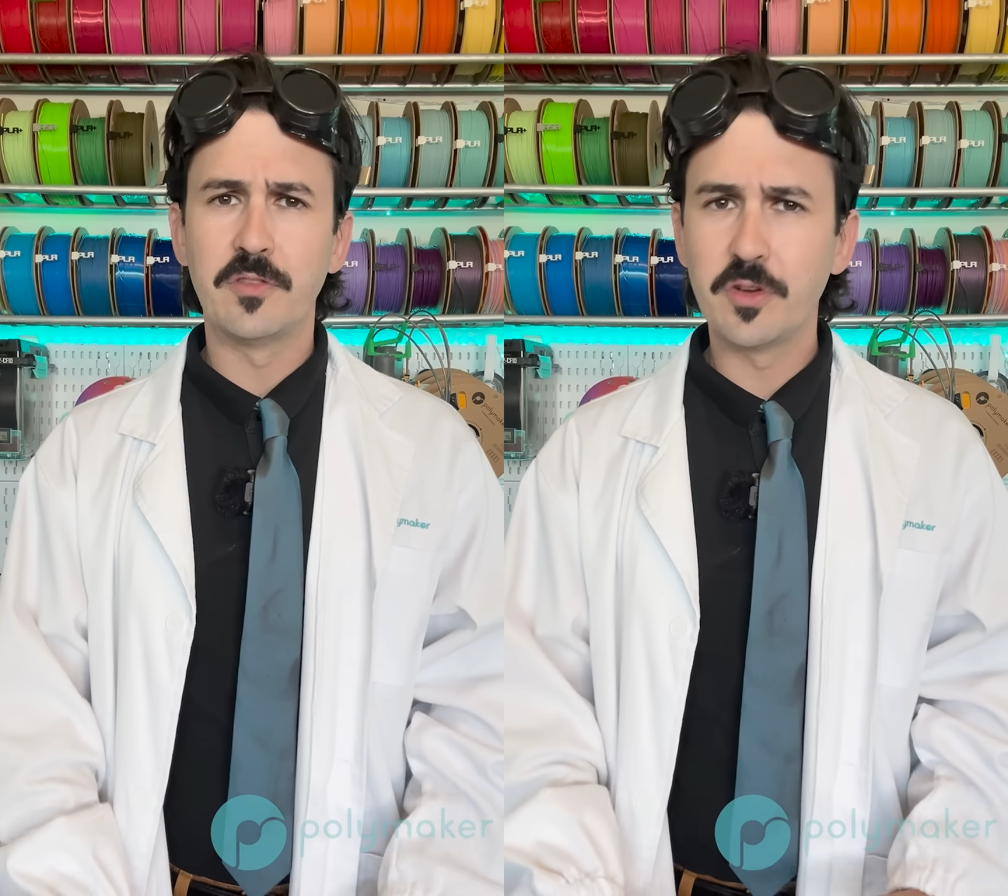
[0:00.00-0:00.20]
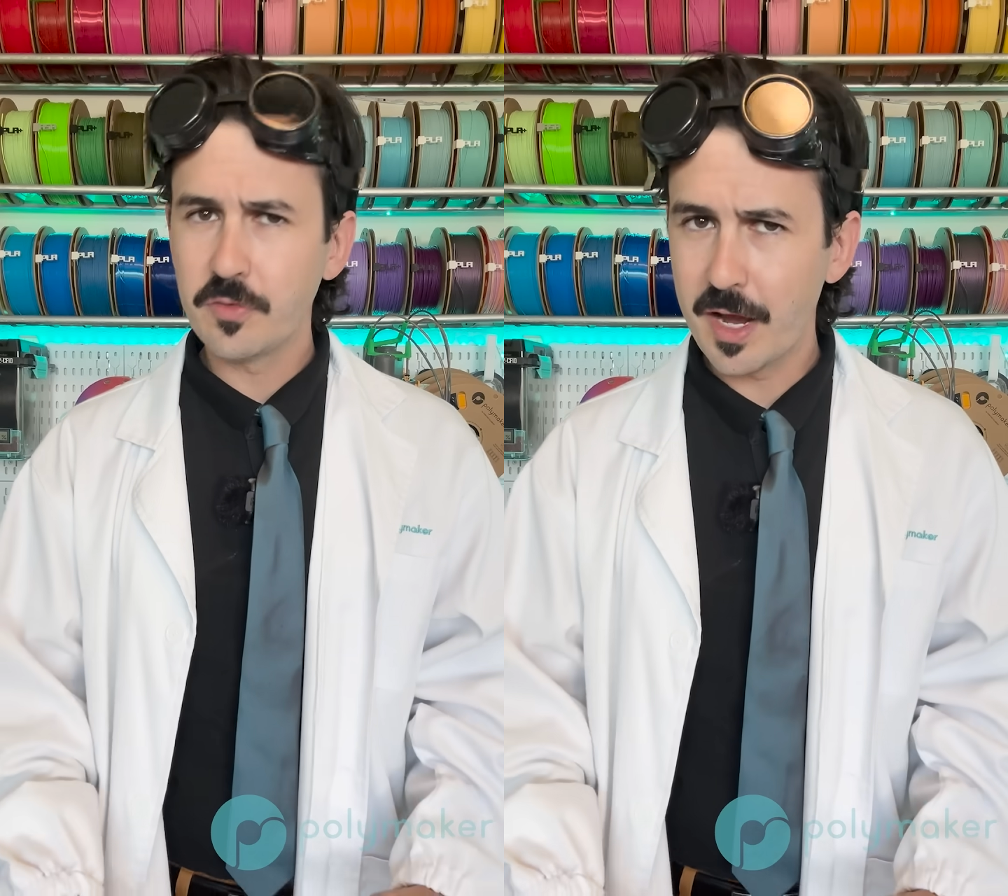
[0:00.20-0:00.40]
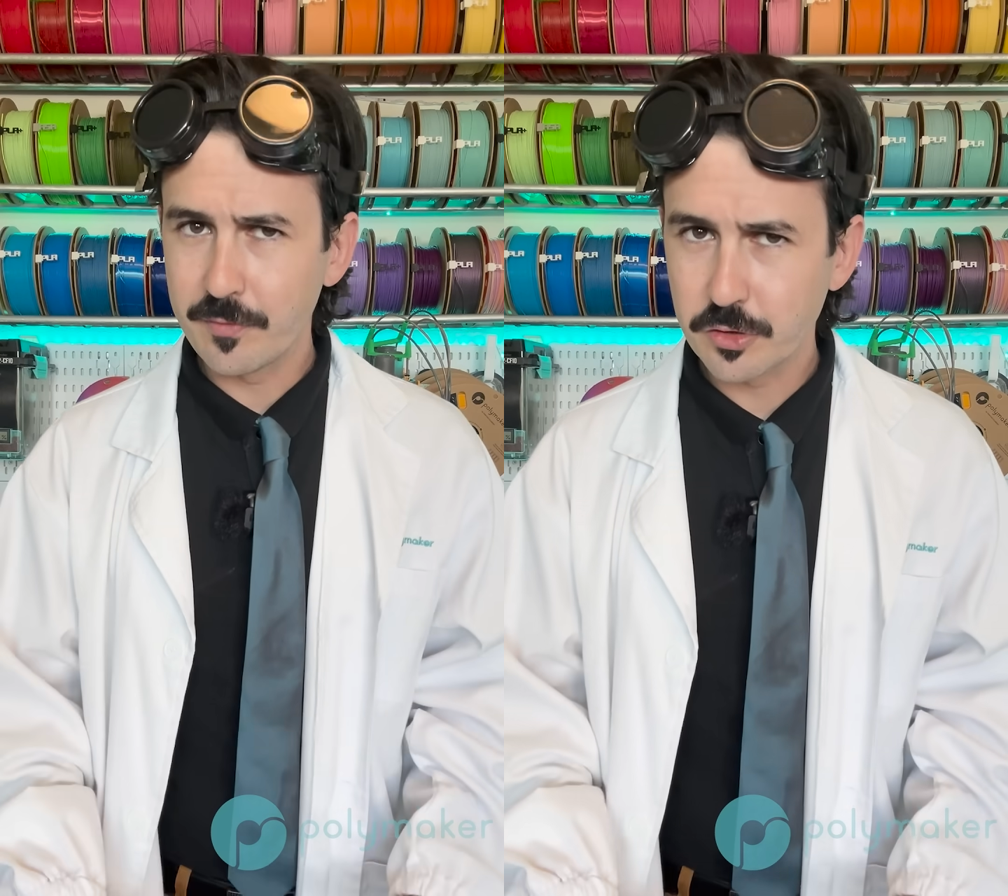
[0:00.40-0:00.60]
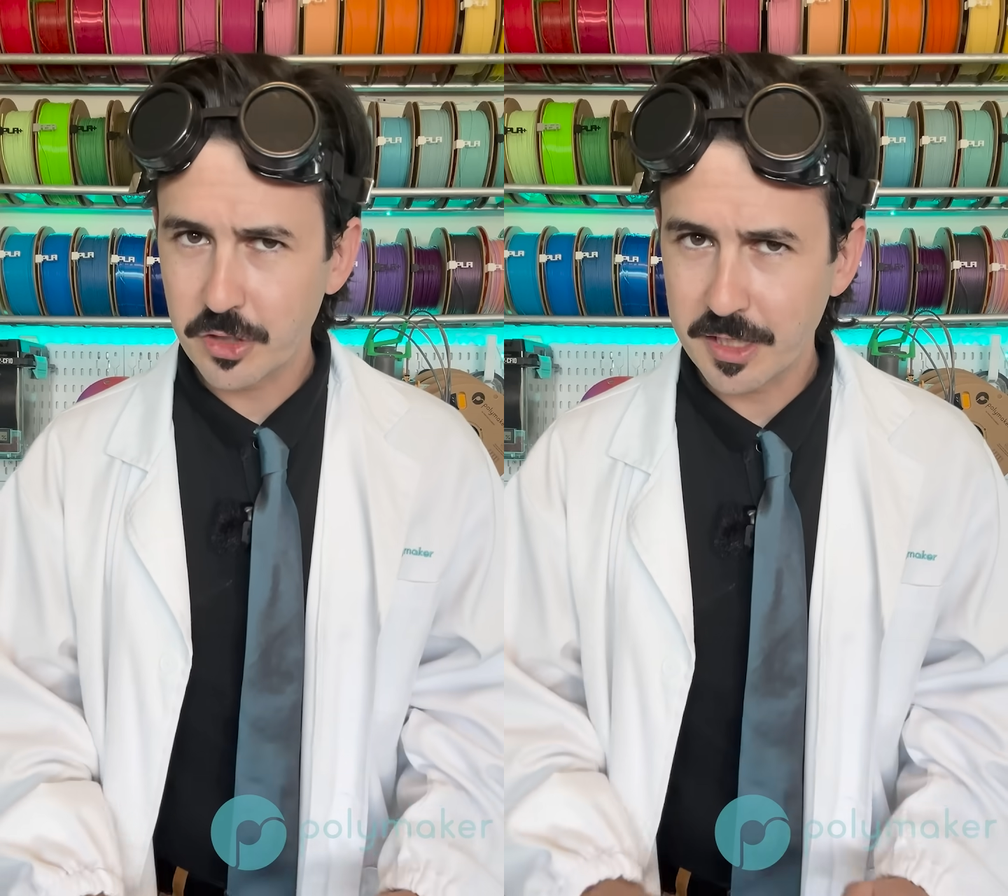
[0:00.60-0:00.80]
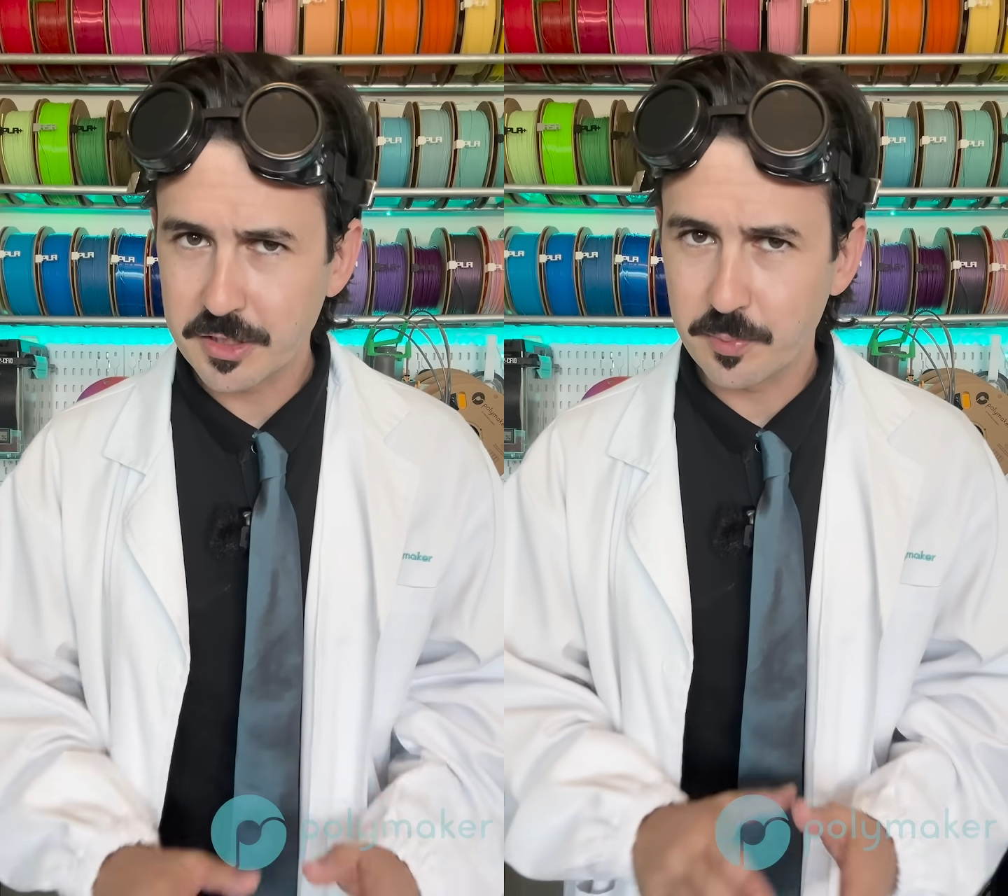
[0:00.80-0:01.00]
If you've ever
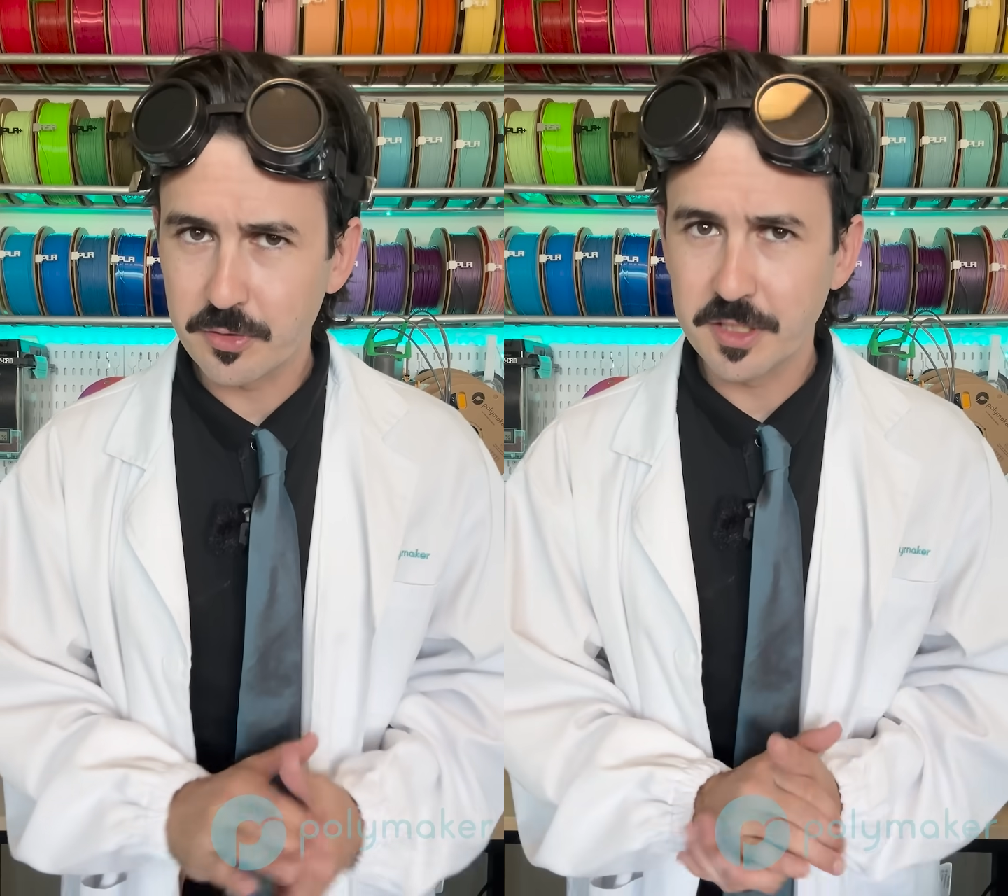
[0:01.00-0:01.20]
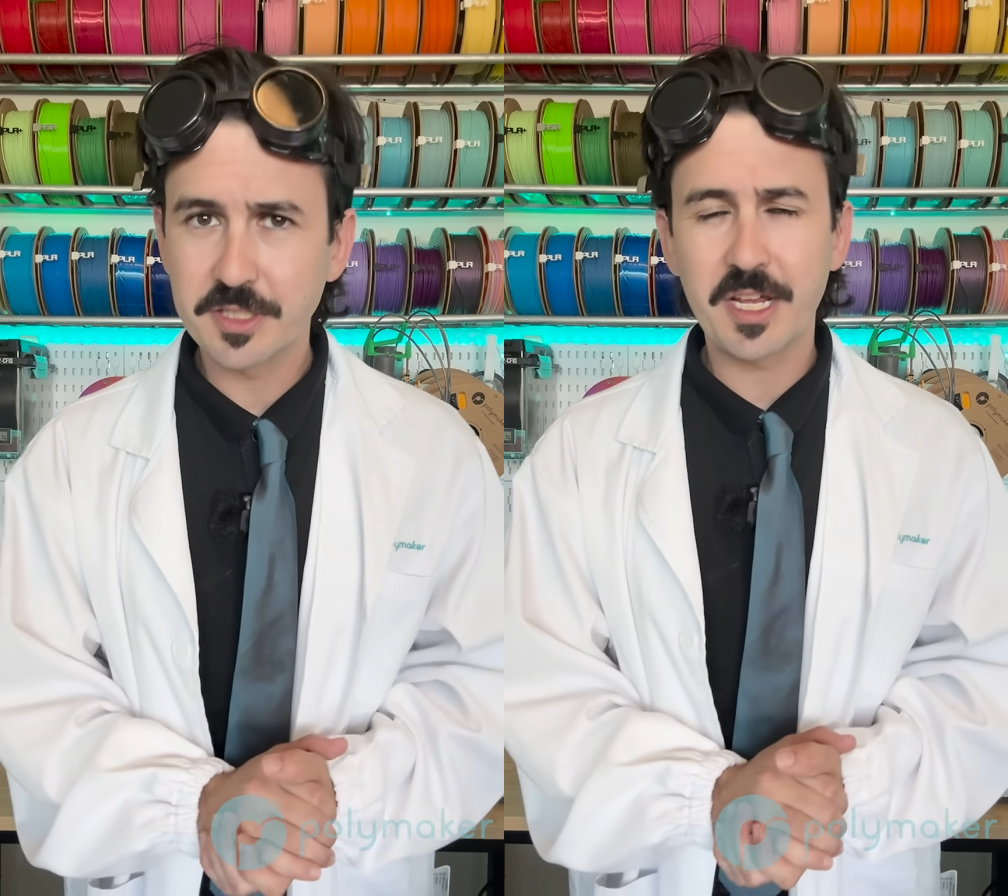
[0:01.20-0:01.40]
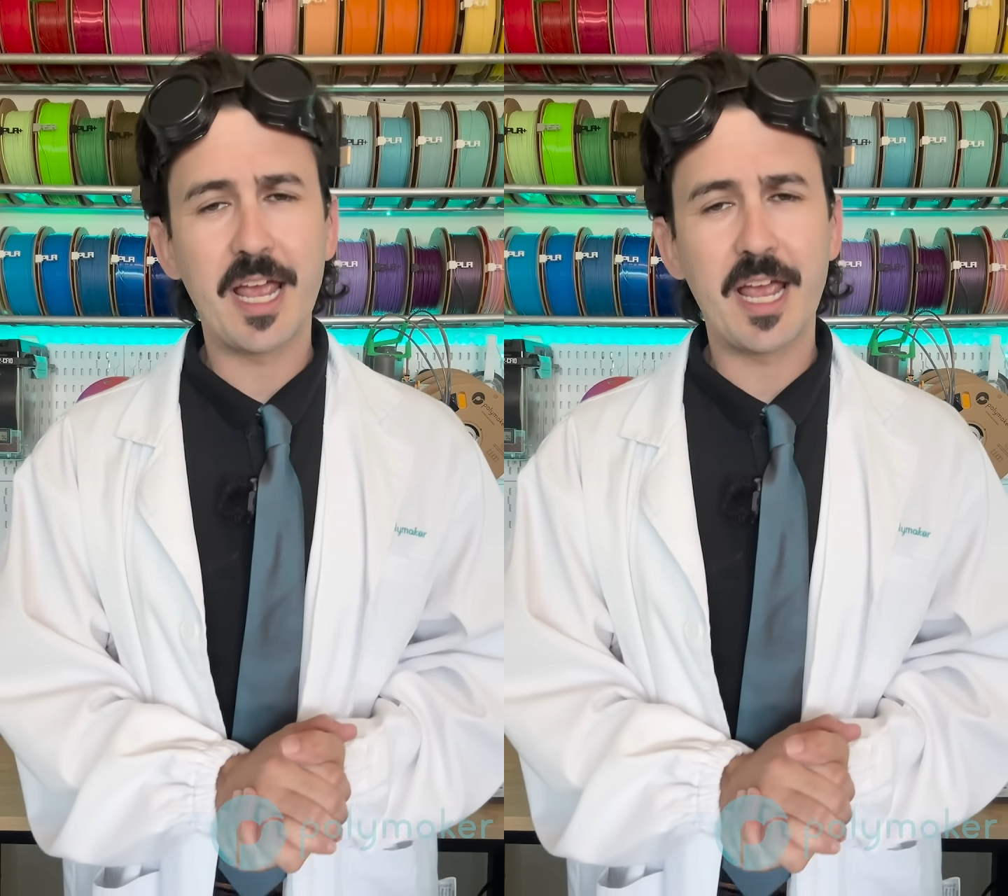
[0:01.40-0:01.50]
tried to print